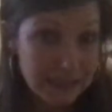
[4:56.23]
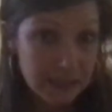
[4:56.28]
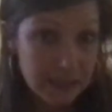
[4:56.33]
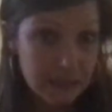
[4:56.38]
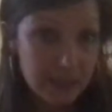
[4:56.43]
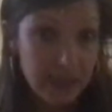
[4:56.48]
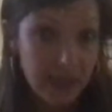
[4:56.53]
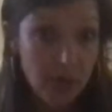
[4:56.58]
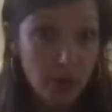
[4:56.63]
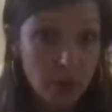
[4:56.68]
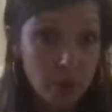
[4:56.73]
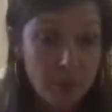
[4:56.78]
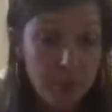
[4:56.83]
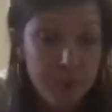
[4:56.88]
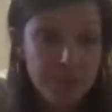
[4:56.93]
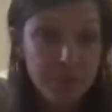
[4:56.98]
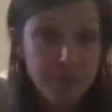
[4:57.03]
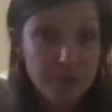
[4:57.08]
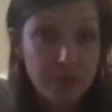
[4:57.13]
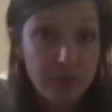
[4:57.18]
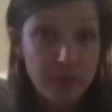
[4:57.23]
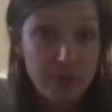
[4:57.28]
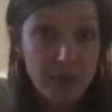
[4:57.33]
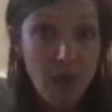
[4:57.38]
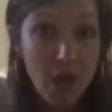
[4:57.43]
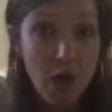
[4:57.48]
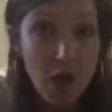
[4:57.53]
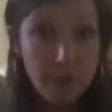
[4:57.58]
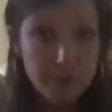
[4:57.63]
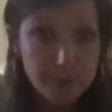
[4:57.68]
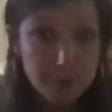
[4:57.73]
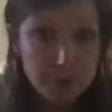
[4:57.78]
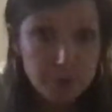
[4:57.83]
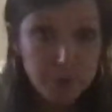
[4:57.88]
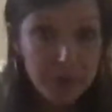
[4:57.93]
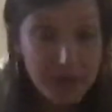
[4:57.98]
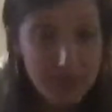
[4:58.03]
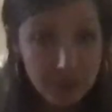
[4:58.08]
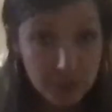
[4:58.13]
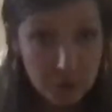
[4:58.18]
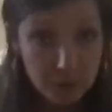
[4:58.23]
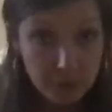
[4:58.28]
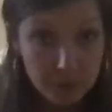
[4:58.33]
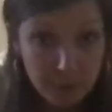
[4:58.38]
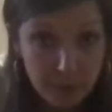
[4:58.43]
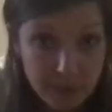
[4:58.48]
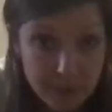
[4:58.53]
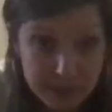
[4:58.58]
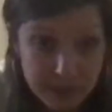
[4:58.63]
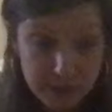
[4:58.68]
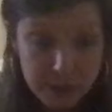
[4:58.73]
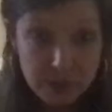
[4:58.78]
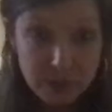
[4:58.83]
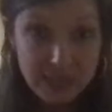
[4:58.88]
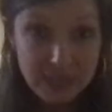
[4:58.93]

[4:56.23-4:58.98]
Now, The obturator muscles,